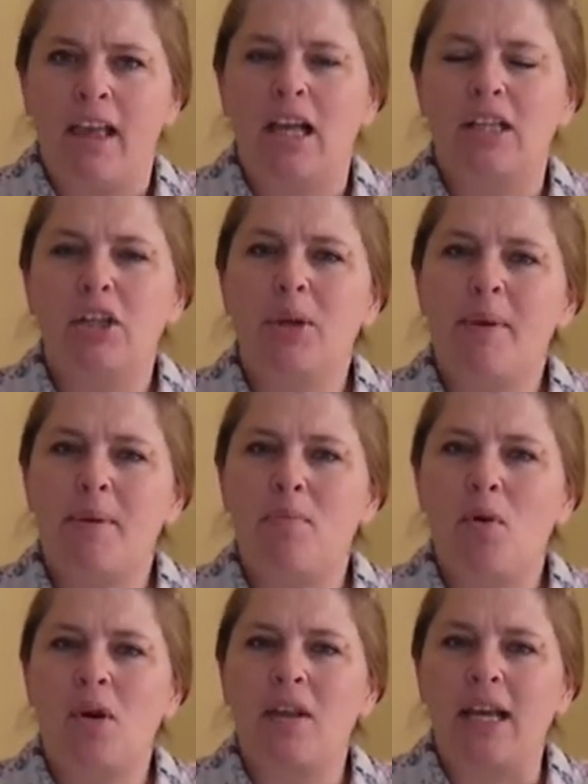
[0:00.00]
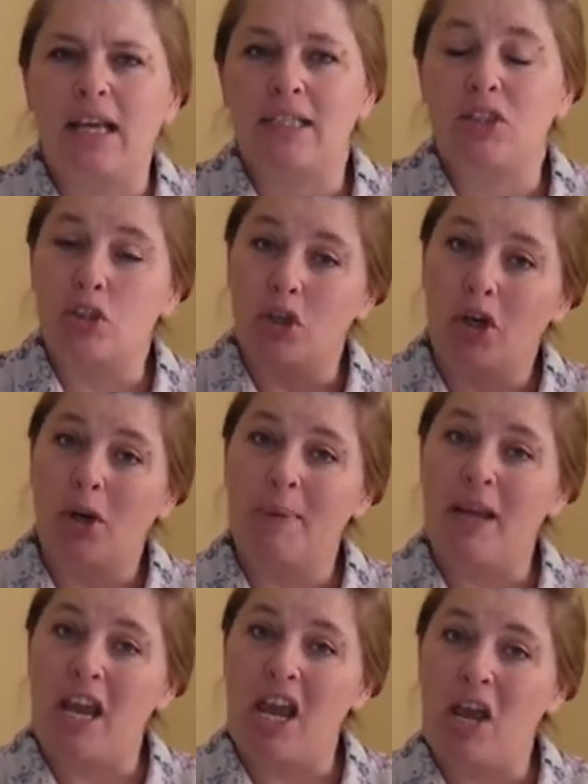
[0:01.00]
little bit more like a
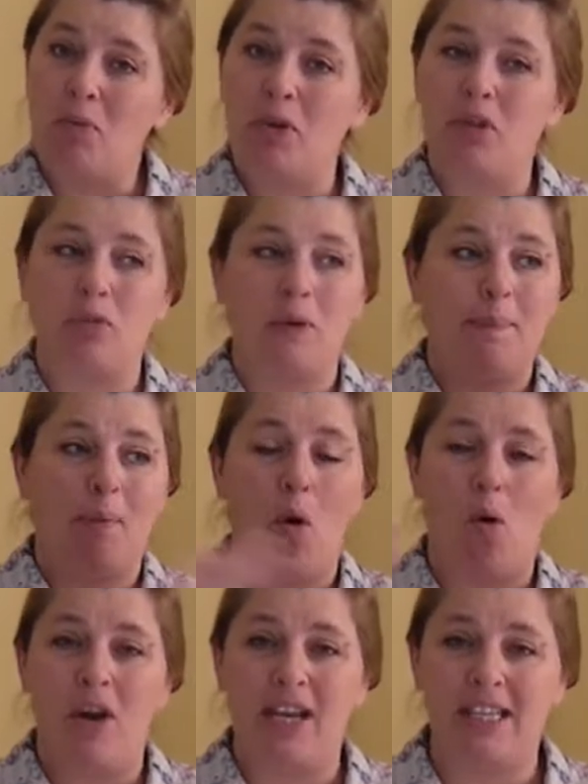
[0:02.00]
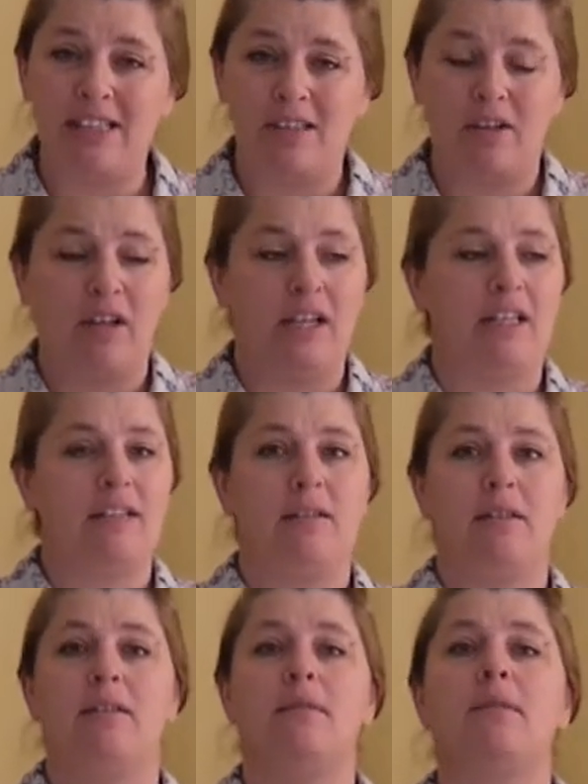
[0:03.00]
sermon with 3 points, or like
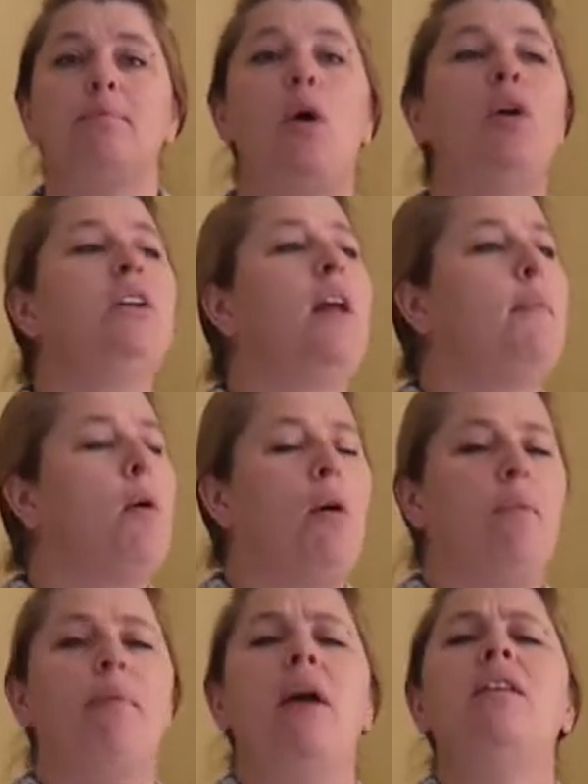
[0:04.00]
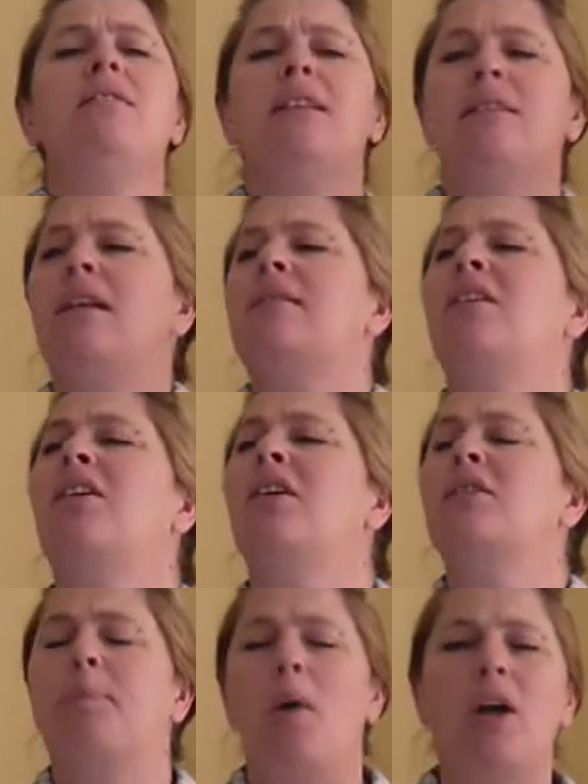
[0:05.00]
point number one, brothers and
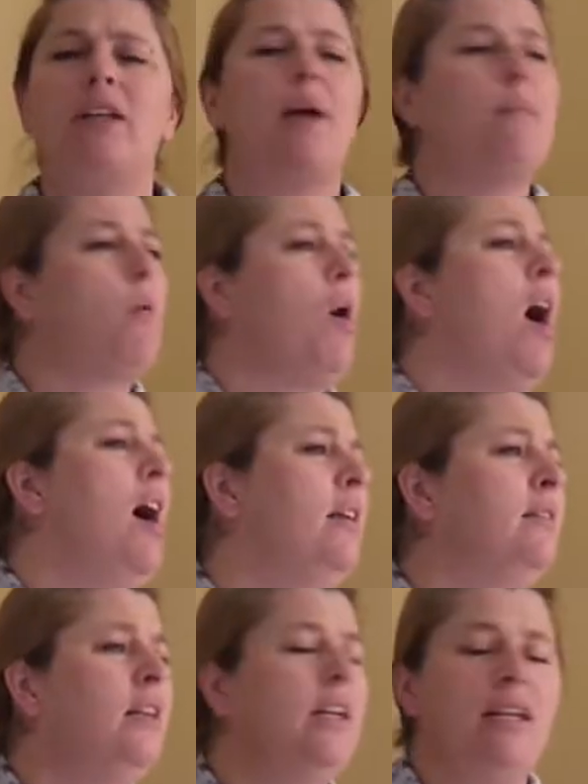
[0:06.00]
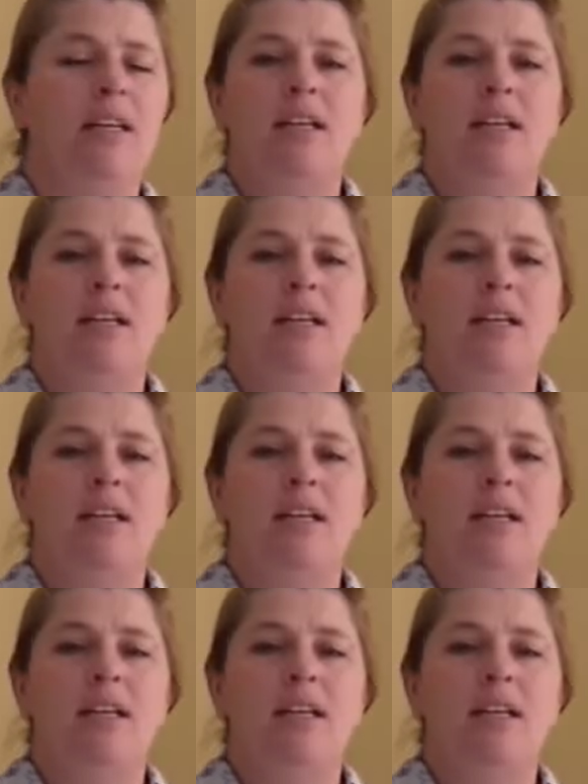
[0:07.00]
sisters, point number 1.